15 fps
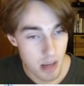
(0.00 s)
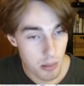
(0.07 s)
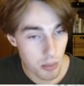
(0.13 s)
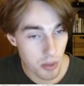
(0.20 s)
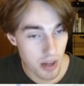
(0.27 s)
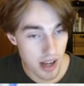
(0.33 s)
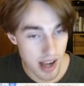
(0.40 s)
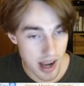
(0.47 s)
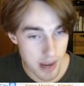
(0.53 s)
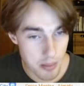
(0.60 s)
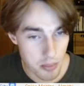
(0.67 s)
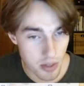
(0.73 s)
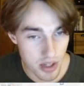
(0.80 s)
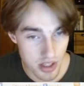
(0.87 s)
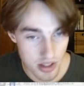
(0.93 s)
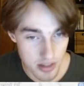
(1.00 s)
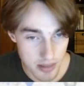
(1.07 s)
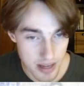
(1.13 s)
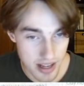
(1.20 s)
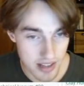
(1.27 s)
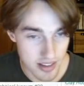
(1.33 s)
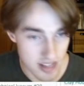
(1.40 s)
But what I am wondering
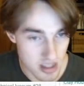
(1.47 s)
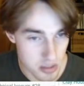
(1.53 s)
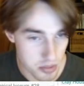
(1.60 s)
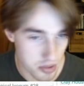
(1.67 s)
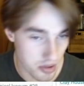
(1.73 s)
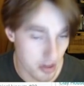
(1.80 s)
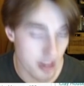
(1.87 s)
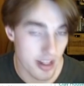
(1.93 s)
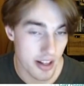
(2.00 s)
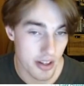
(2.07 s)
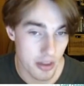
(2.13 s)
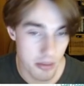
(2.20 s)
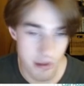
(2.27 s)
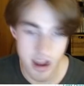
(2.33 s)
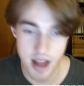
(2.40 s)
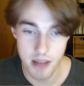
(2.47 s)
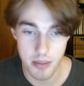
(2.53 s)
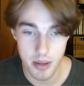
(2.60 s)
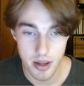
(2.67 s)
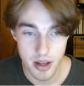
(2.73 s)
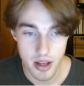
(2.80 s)
about, and this is what it looked like on the map.